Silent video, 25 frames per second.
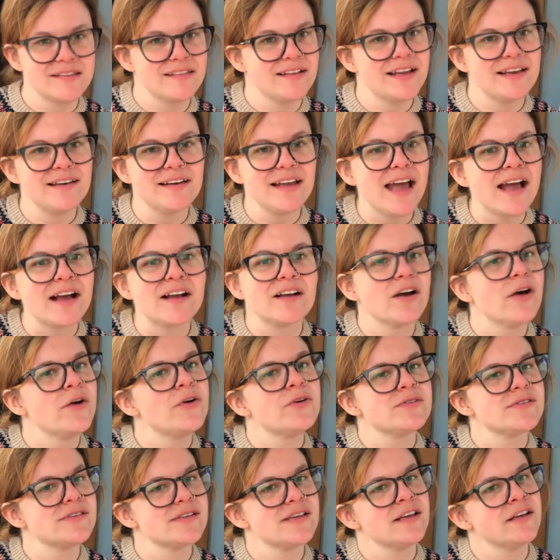that
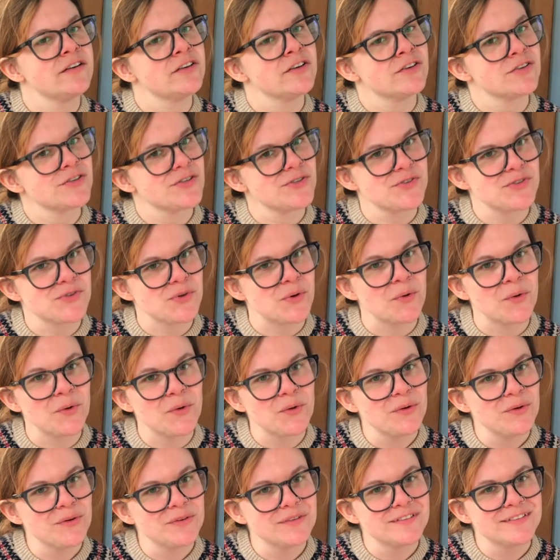echoes in your
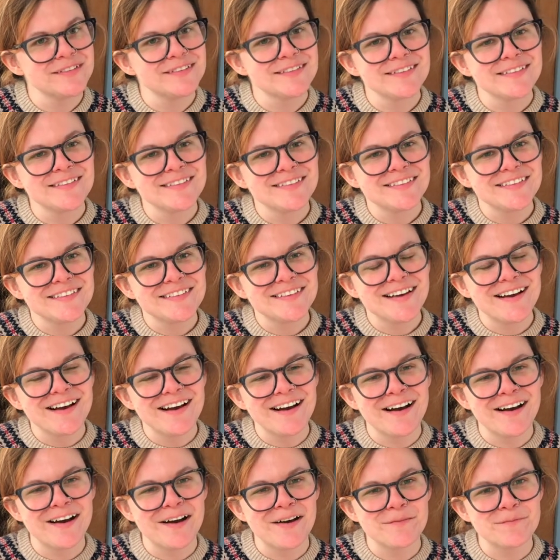soul.
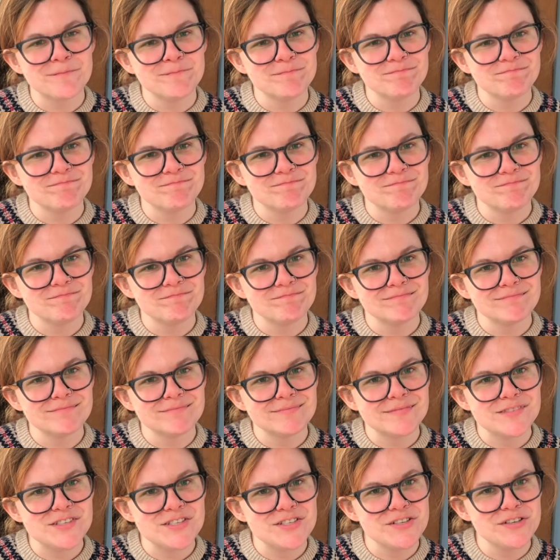
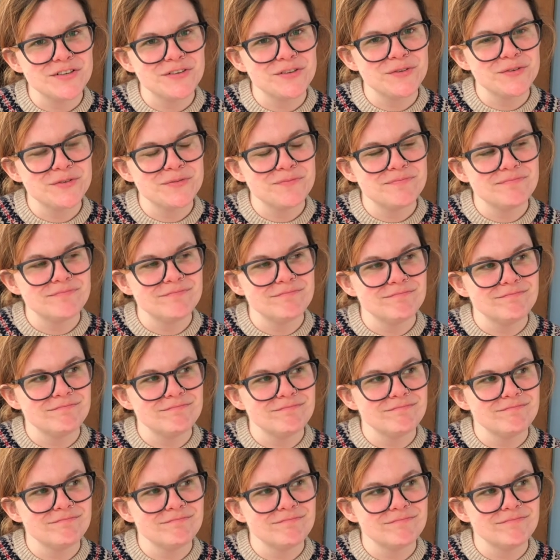To
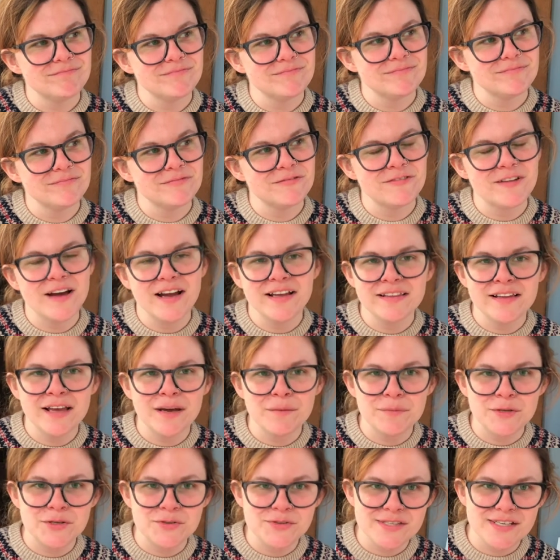find that
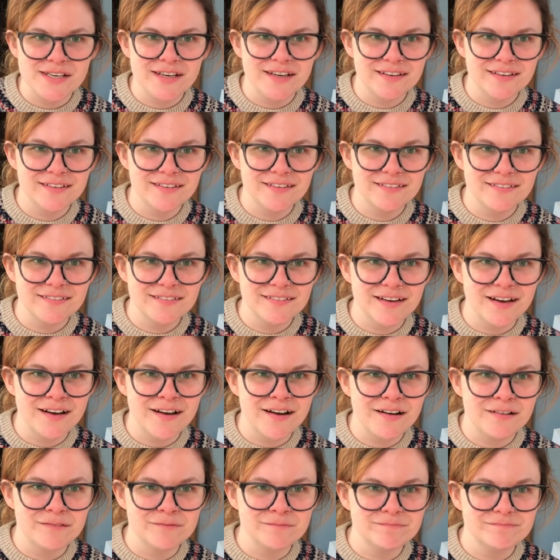music
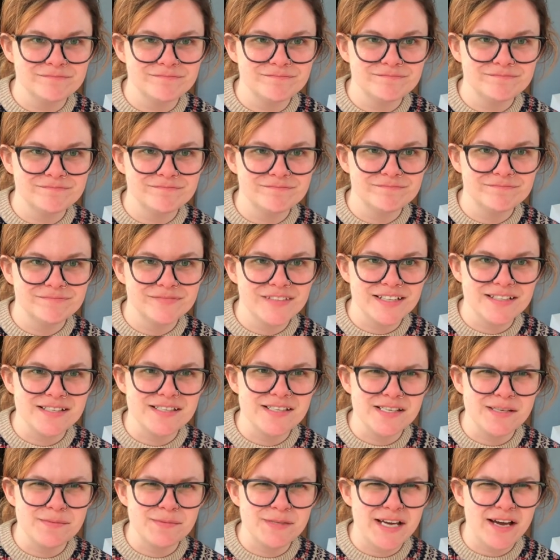that's
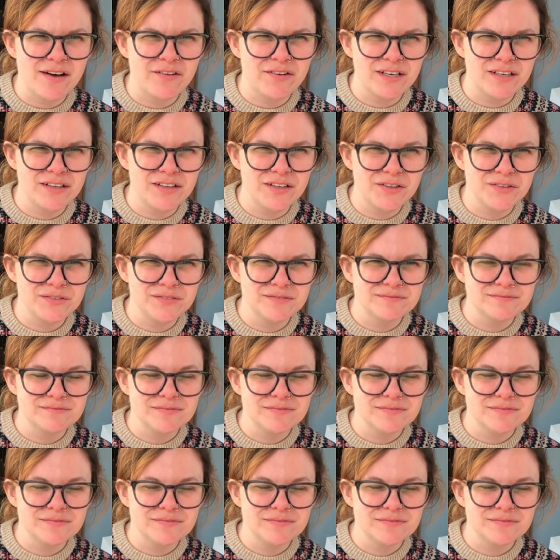deep down in you.